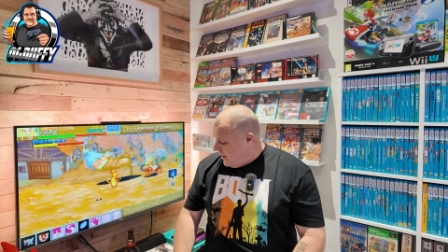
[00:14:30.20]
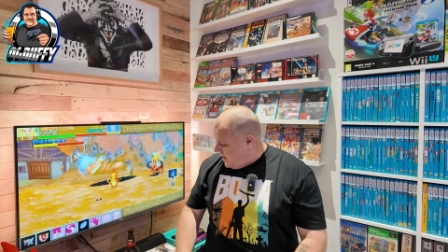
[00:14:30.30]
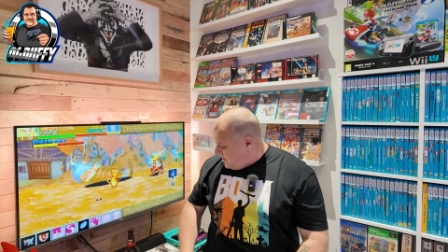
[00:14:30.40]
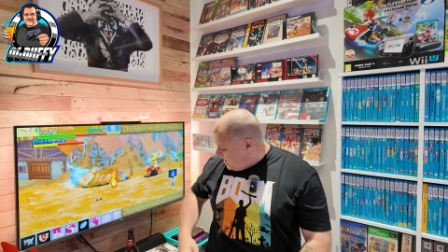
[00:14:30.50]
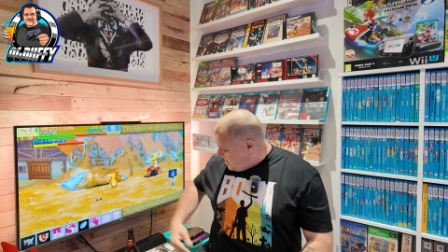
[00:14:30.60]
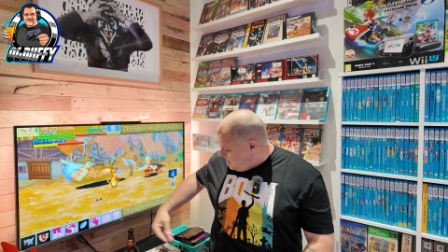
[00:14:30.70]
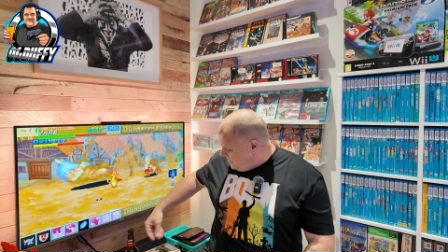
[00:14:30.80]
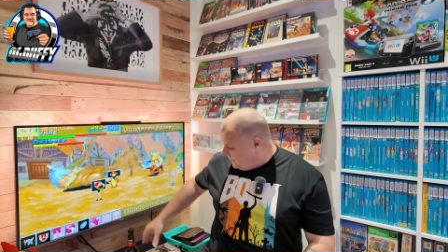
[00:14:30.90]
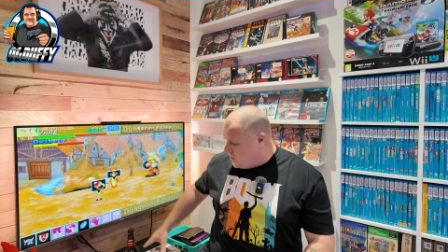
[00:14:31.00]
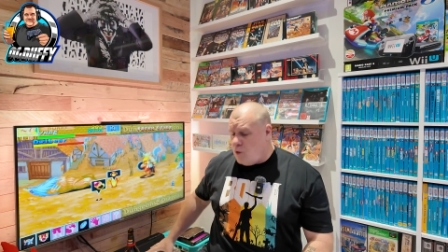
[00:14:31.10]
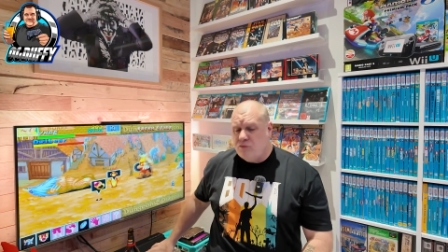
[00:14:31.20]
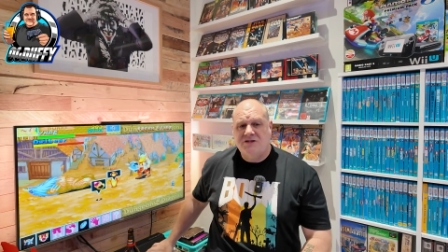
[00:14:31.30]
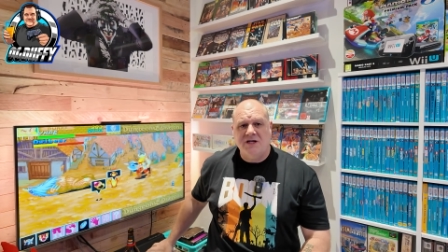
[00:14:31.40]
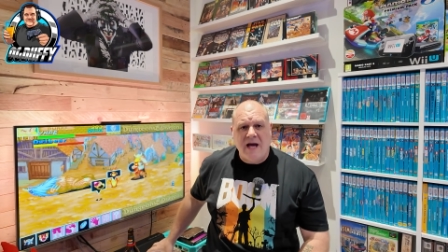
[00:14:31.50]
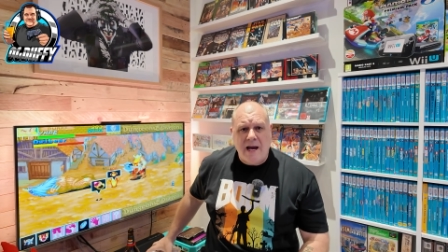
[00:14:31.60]
And then, of course,
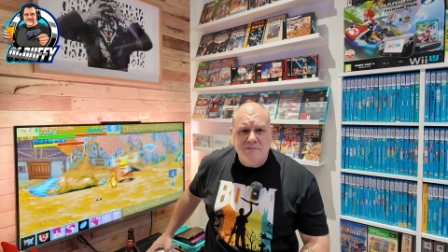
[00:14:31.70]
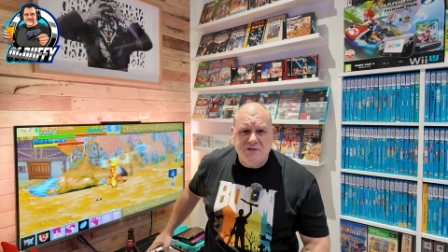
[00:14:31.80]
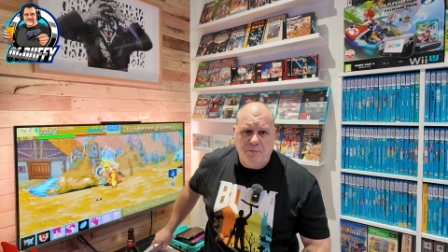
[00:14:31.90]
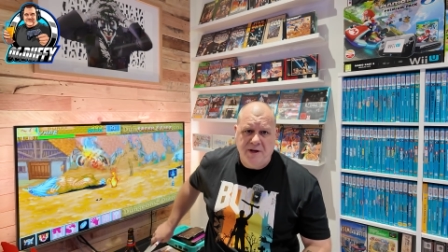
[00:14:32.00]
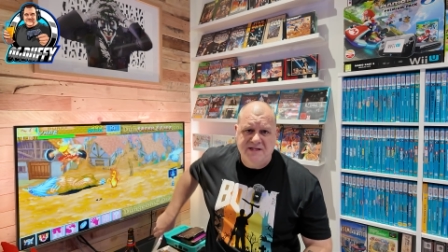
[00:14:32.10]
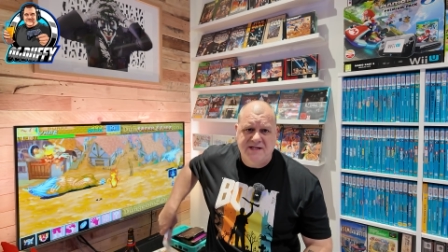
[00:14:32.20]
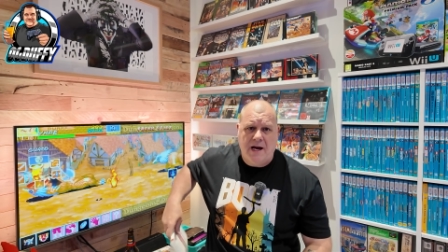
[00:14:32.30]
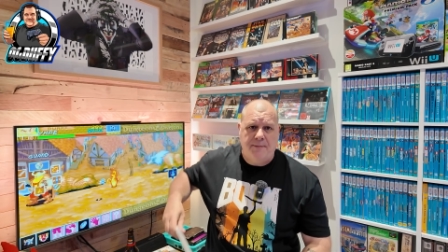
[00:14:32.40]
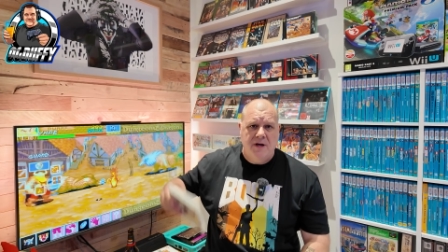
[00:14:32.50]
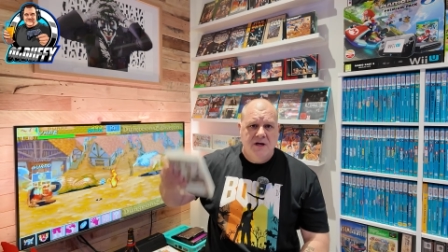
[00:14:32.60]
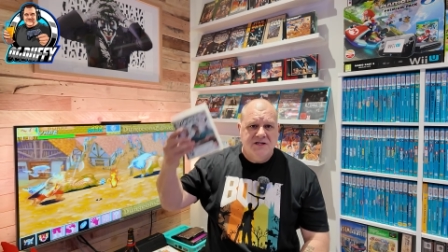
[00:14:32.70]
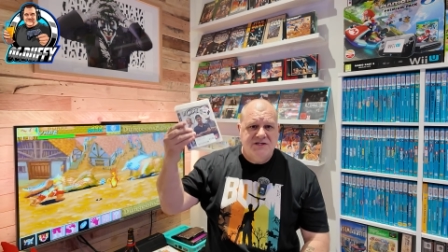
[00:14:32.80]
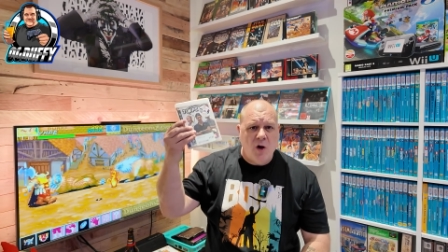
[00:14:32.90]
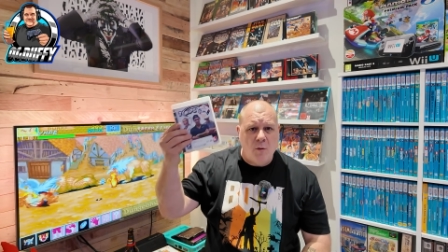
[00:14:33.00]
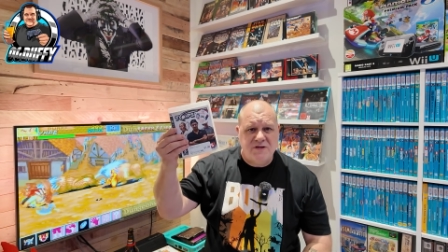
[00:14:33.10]
the games I picked up.
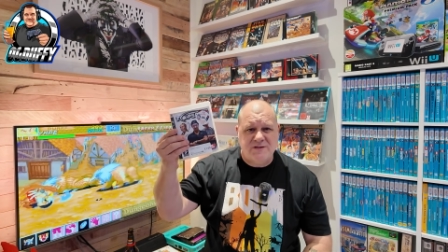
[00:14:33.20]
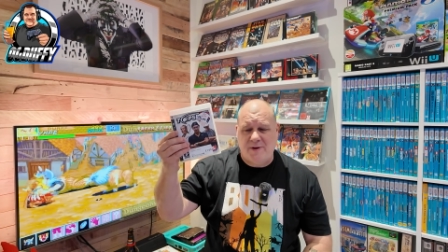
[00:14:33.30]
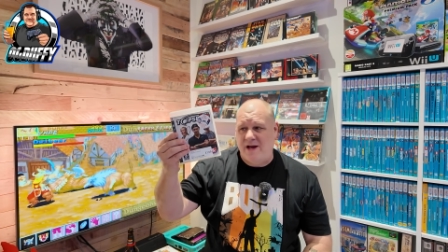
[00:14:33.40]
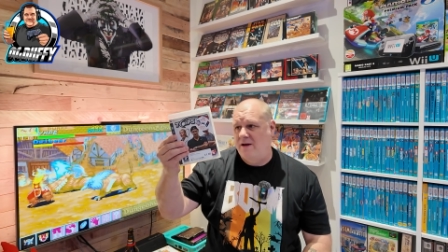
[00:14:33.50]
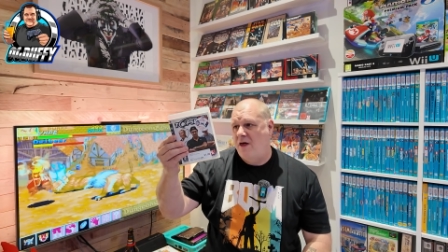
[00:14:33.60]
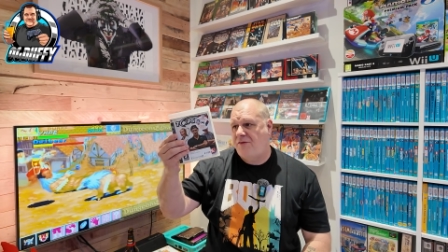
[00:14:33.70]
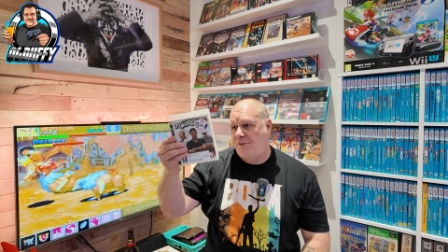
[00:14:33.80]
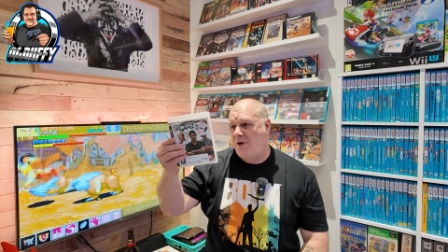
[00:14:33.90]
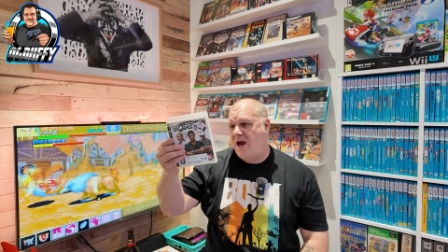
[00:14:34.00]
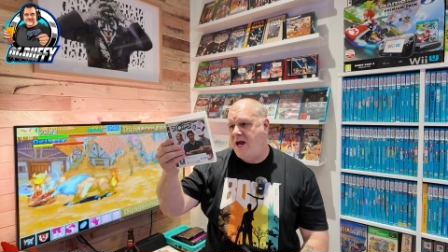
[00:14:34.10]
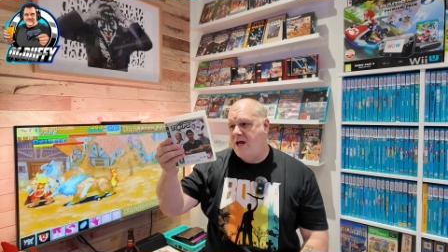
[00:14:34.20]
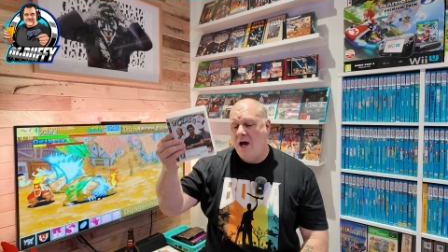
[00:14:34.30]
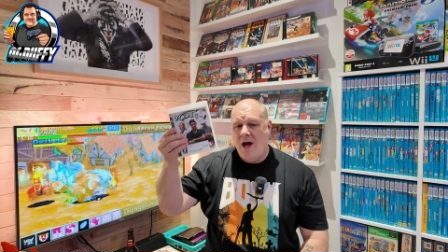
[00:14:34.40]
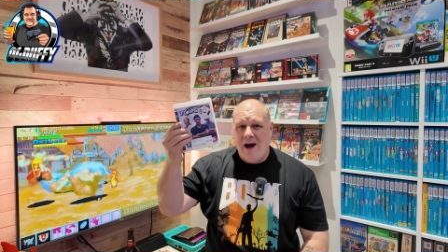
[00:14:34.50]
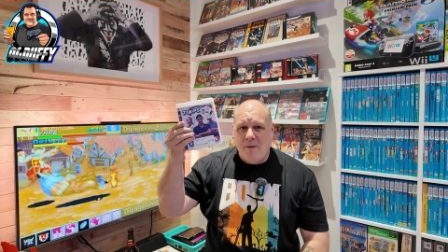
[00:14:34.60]
Top Spin, £3
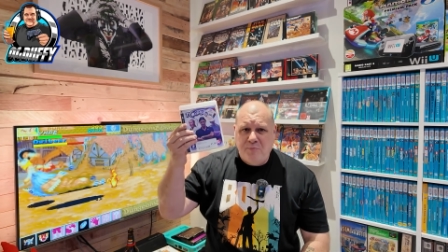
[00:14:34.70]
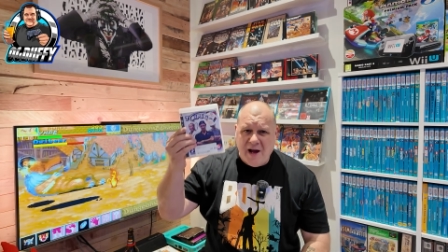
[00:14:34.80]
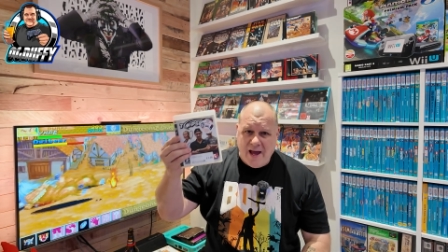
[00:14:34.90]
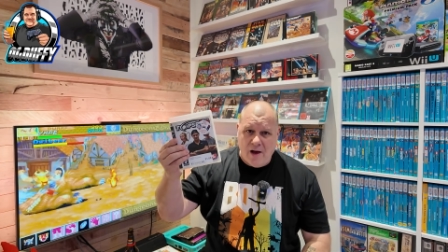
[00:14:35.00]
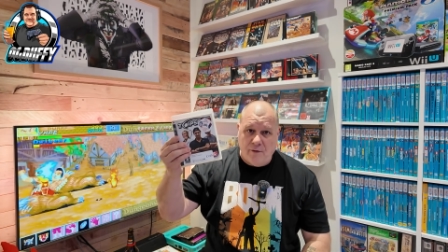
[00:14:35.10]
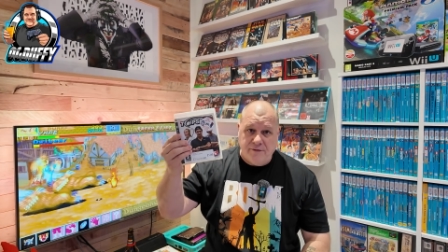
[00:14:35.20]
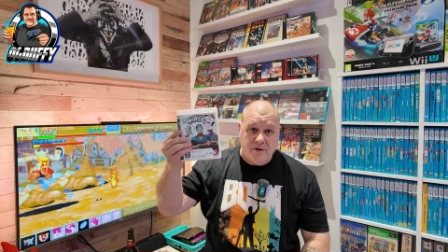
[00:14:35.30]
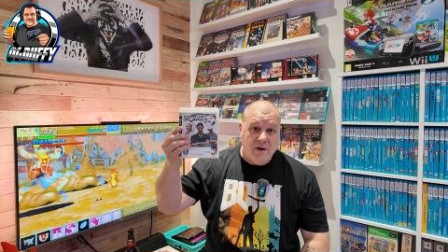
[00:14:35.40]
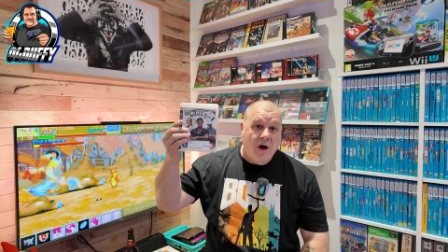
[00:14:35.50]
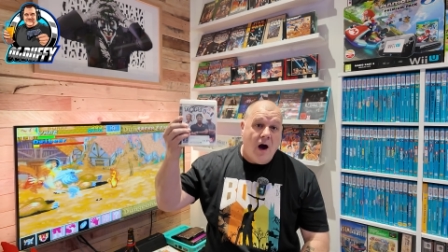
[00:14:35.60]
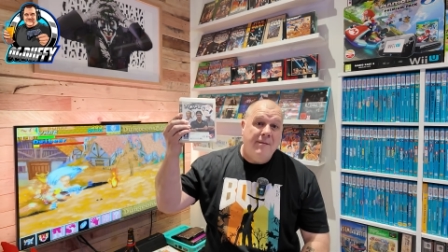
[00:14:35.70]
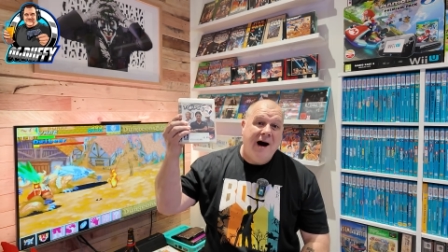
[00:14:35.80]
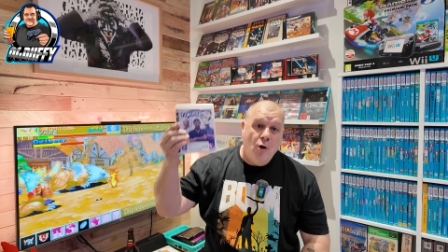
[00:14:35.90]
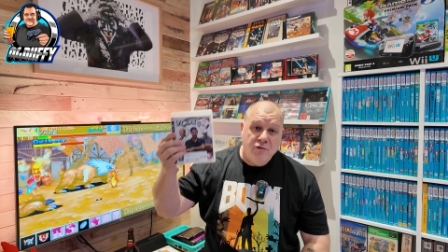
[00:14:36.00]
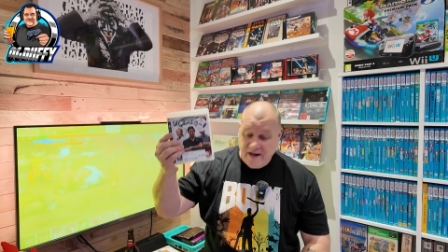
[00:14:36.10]
a pound. I'm
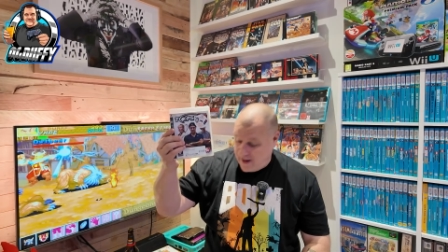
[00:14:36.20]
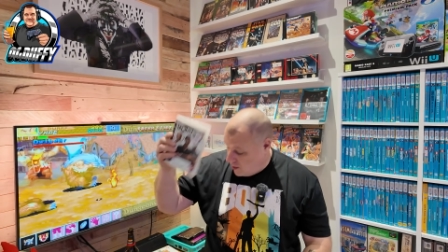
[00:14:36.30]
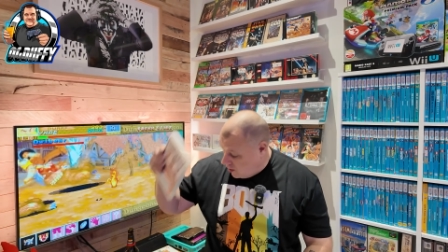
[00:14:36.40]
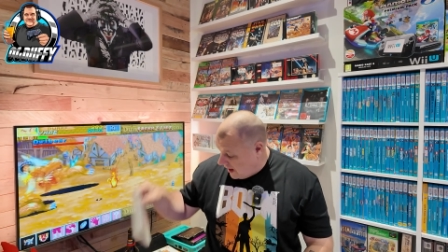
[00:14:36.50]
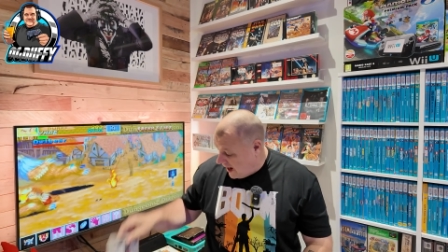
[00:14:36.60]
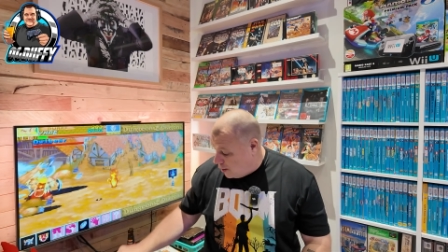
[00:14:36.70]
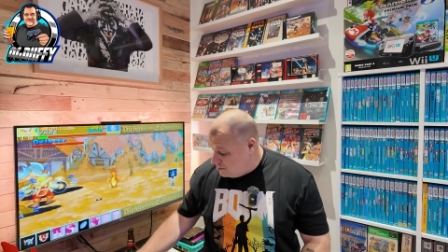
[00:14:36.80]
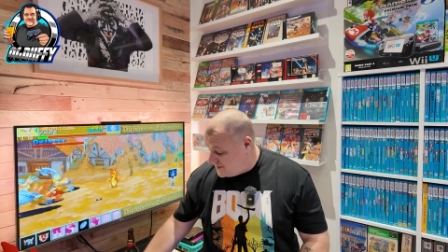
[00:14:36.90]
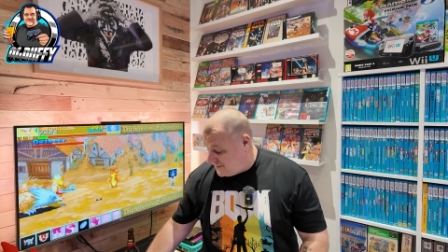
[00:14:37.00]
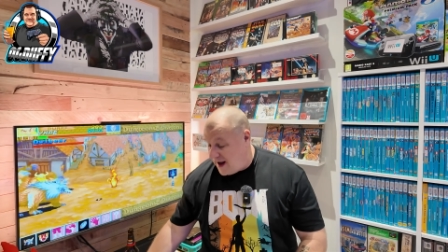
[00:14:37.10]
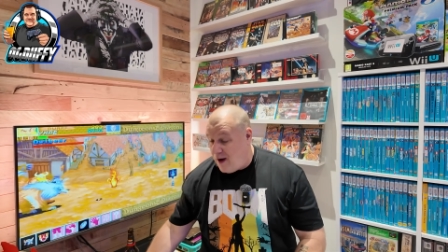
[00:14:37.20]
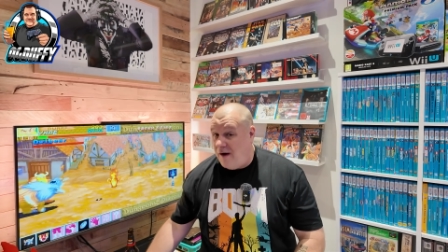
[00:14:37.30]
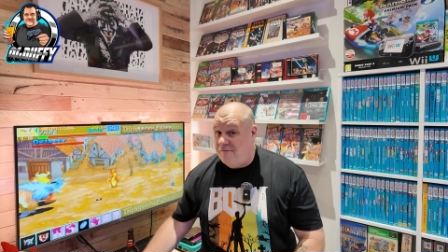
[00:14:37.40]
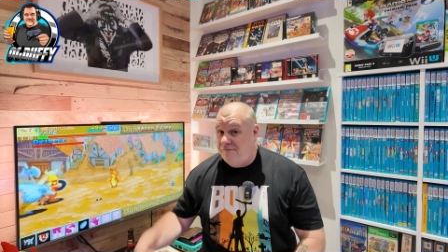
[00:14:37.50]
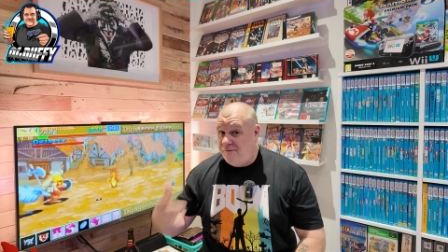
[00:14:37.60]
holding out high hopes for that.
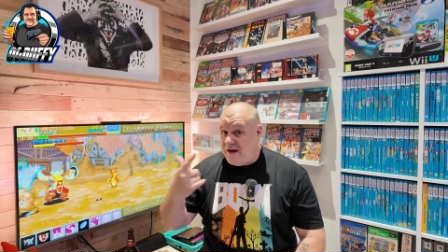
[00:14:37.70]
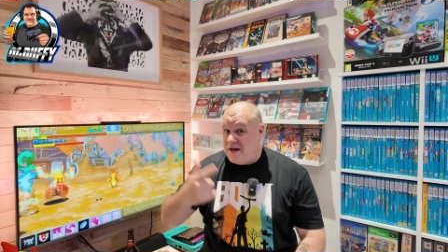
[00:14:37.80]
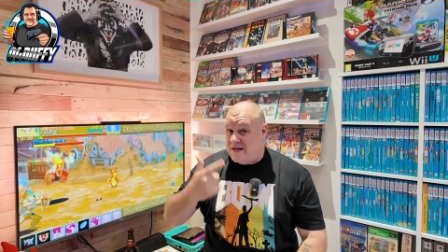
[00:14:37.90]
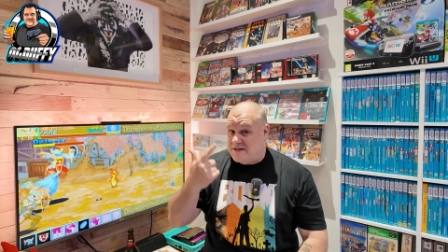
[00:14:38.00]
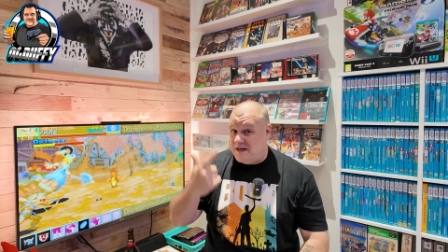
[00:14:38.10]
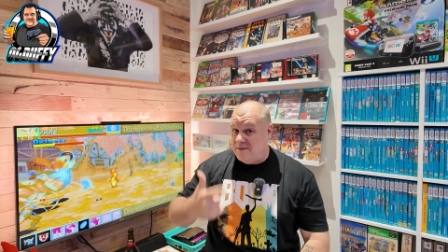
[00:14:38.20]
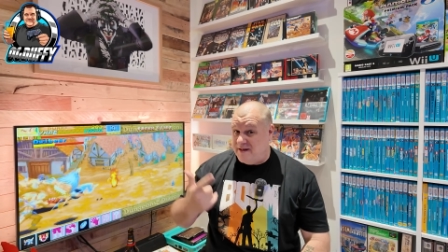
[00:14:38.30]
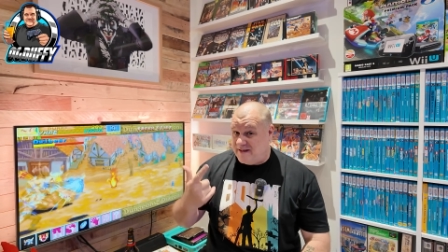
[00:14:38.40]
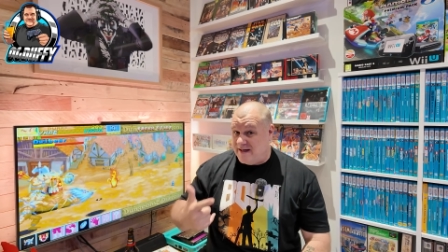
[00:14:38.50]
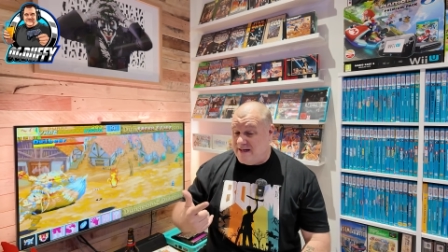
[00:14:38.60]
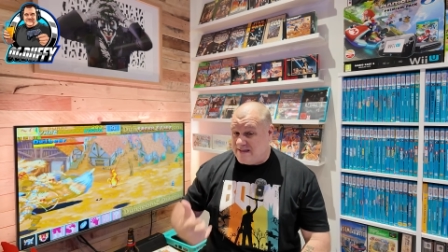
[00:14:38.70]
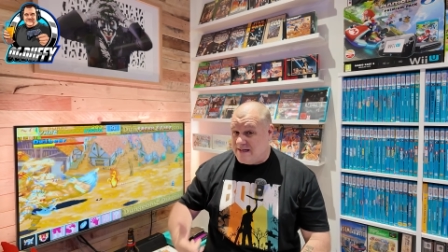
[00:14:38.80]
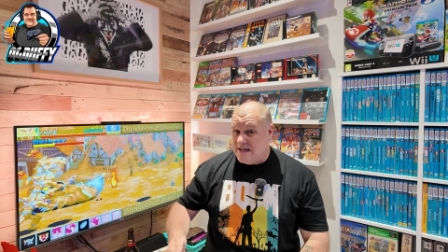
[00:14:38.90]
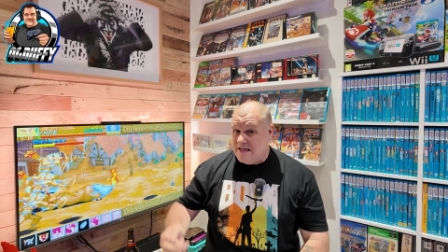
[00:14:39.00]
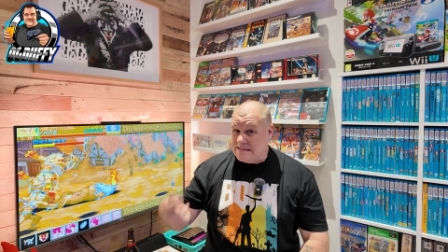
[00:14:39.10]
I think it's going to be decent.